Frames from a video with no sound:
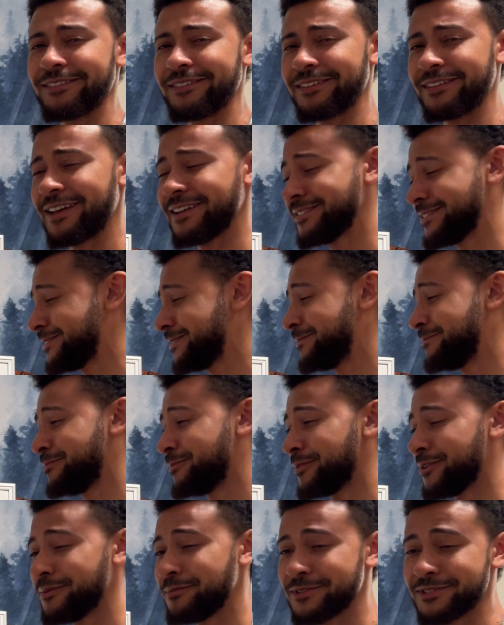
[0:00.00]
That's
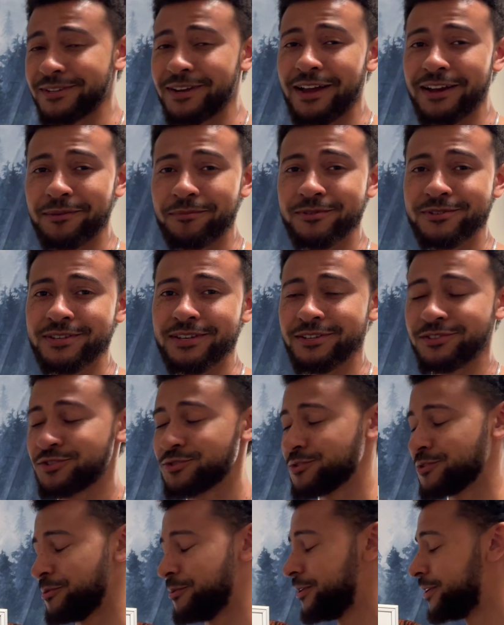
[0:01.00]
pretty much 90%
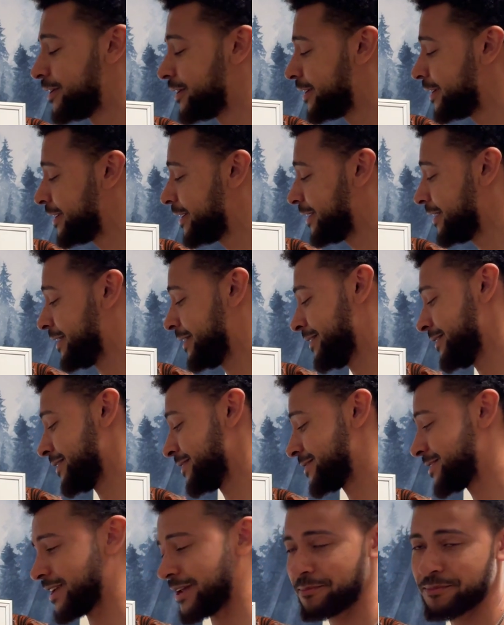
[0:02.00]
true. The
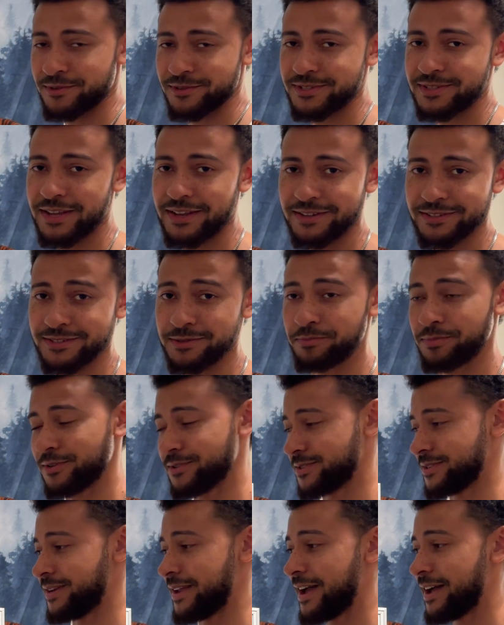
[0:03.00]
10% is the
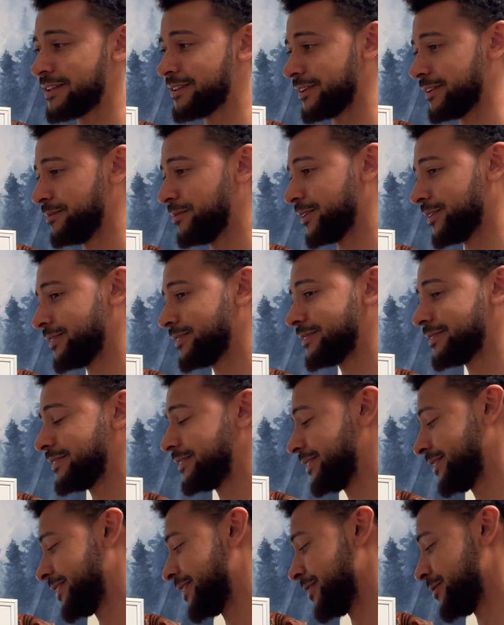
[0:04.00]
personality, but
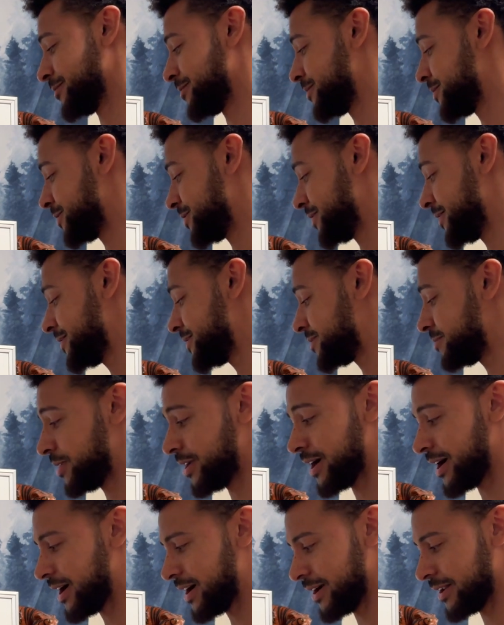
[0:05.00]
she needs to be
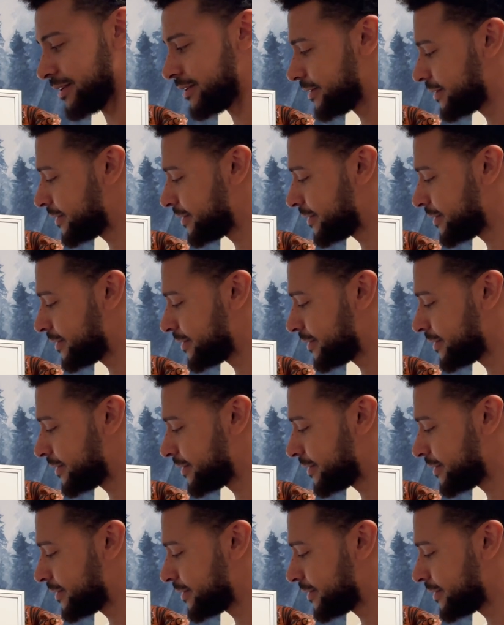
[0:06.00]
hot.